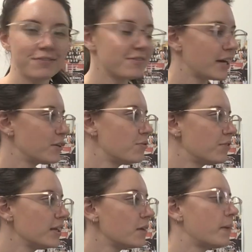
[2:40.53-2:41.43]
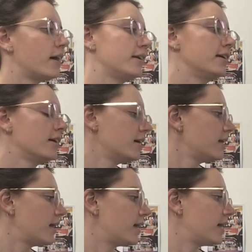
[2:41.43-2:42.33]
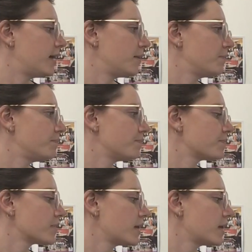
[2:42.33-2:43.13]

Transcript: how you feel about it. And